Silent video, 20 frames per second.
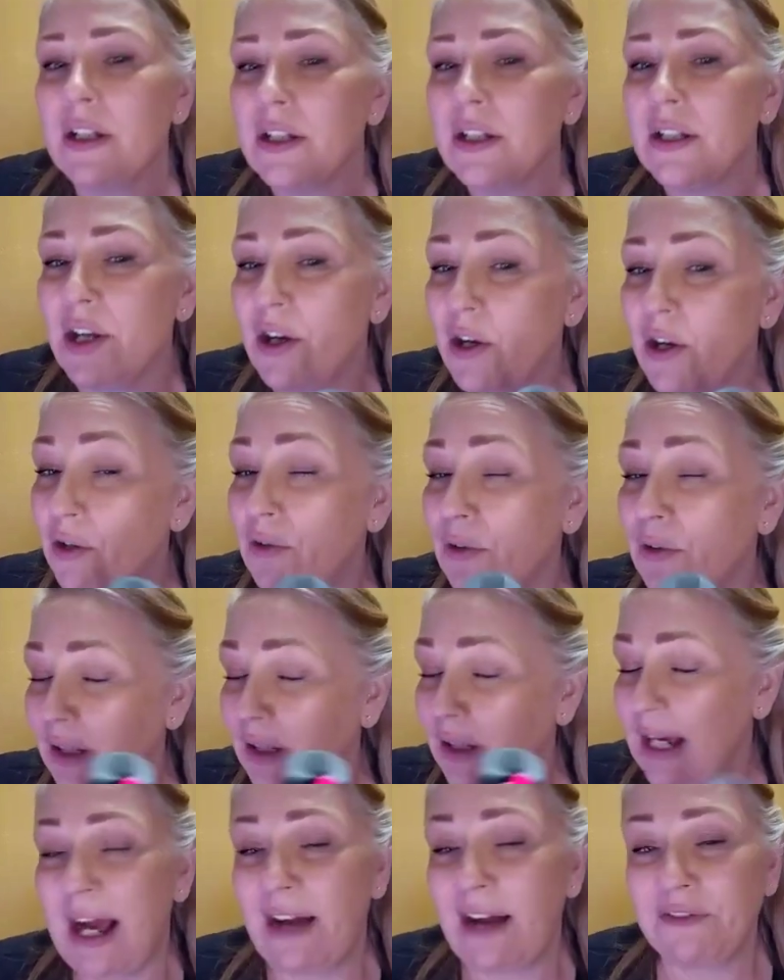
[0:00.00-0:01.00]
So
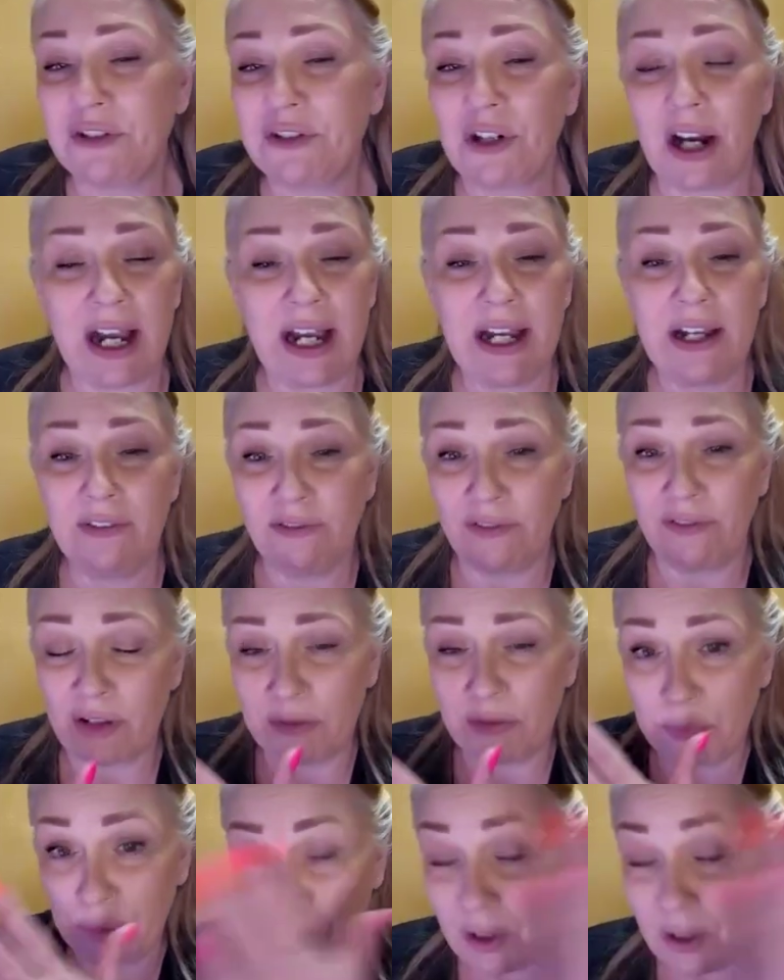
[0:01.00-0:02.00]
after I've
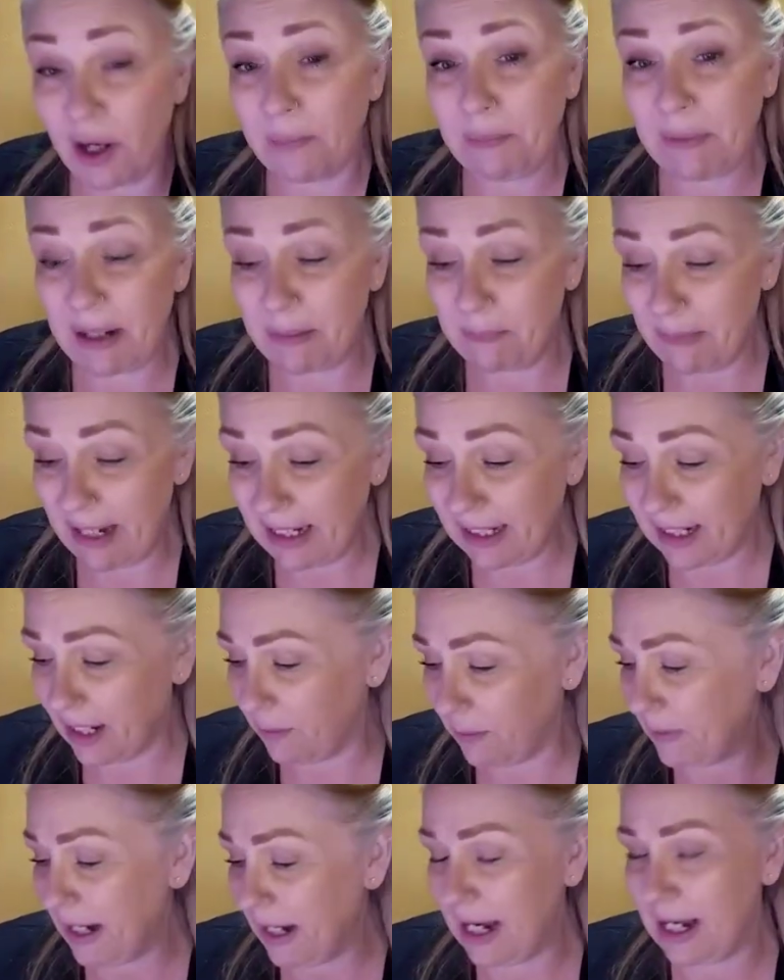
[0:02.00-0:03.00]
put on my
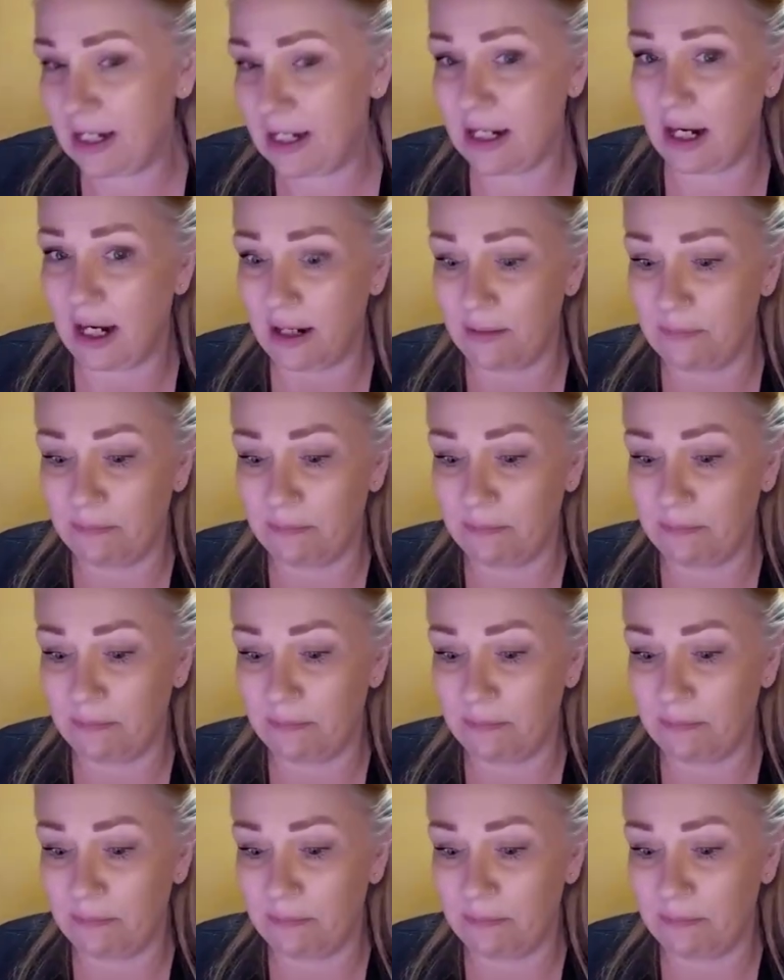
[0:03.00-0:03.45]
makeup and